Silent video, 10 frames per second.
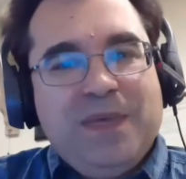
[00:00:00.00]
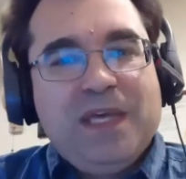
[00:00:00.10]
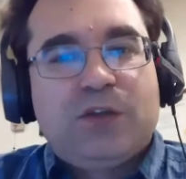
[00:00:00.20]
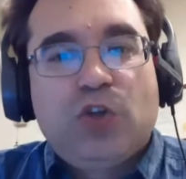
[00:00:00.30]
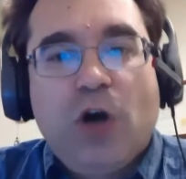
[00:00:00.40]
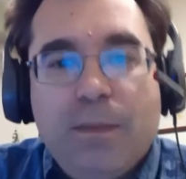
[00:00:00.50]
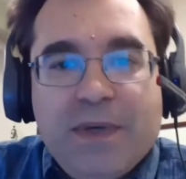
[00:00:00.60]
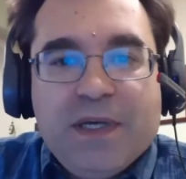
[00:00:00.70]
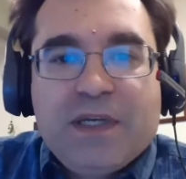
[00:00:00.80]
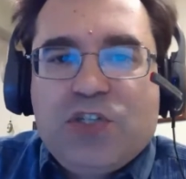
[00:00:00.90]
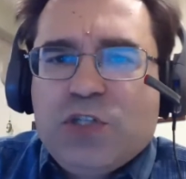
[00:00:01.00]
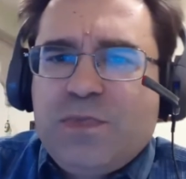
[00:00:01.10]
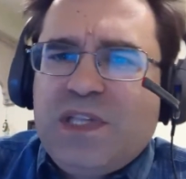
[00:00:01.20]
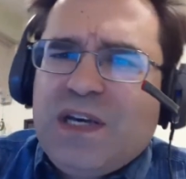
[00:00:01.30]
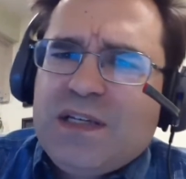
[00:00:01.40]
a topic just
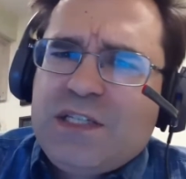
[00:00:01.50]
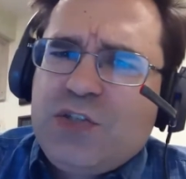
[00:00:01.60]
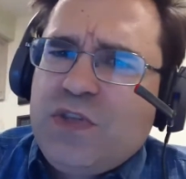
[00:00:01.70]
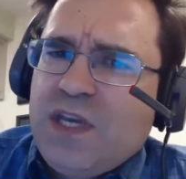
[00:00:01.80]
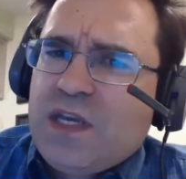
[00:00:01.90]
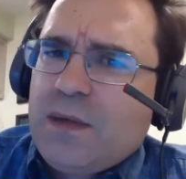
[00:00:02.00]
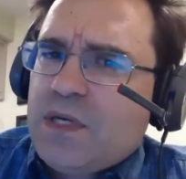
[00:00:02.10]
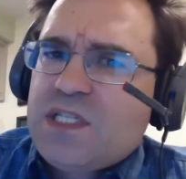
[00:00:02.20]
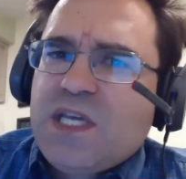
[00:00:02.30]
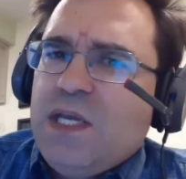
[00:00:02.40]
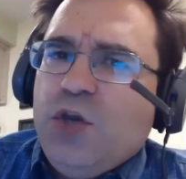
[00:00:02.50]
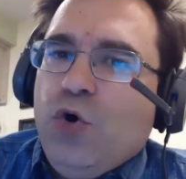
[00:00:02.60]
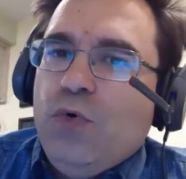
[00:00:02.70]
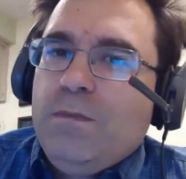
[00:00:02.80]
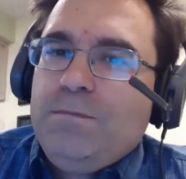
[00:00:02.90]
because you think I'm going to say
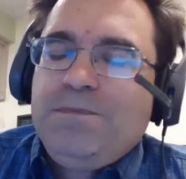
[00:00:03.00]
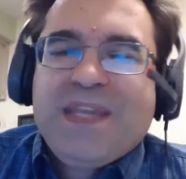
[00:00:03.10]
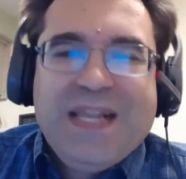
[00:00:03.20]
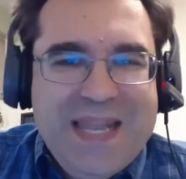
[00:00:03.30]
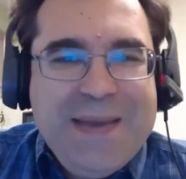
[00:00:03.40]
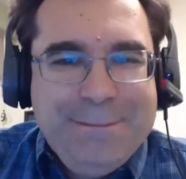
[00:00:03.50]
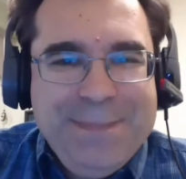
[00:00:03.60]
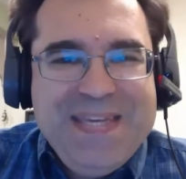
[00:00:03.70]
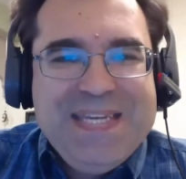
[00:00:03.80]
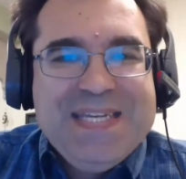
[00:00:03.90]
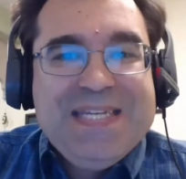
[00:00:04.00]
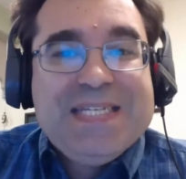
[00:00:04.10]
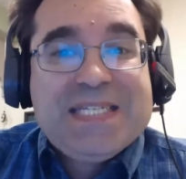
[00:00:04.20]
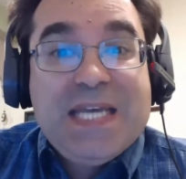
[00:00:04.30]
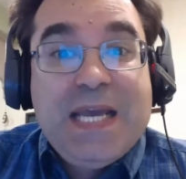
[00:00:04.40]
no. Let me
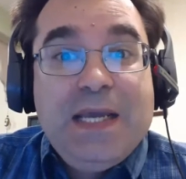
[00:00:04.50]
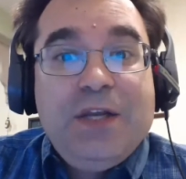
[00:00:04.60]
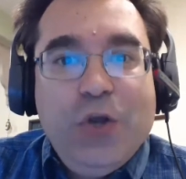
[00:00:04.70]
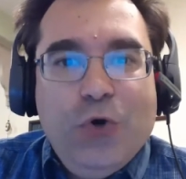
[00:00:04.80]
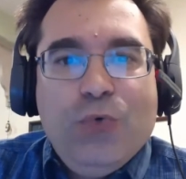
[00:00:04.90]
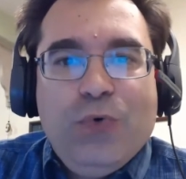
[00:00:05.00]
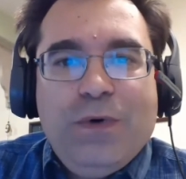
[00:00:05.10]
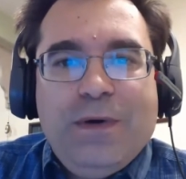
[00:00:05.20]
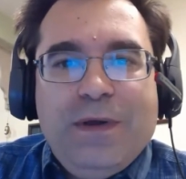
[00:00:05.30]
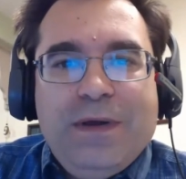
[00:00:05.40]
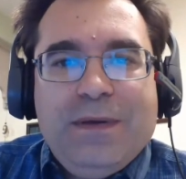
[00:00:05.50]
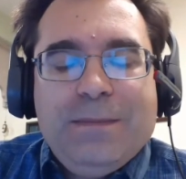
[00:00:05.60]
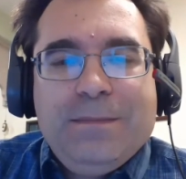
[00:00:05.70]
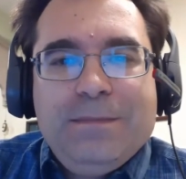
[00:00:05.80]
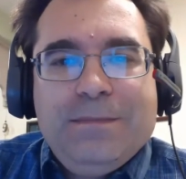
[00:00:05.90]
say no.
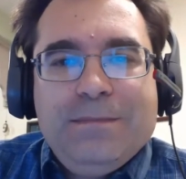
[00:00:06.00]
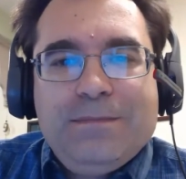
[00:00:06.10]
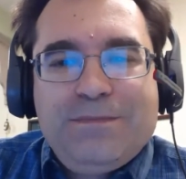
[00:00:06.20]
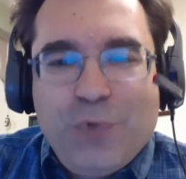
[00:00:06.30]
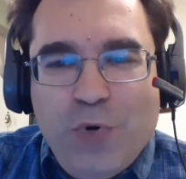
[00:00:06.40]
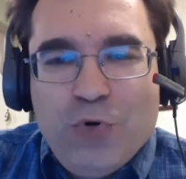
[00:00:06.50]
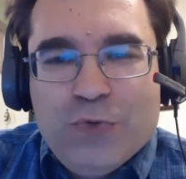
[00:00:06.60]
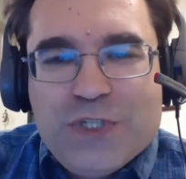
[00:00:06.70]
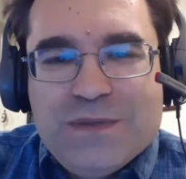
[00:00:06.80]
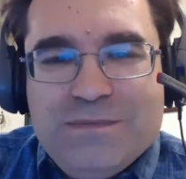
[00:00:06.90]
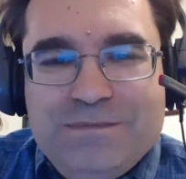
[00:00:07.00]
Propose.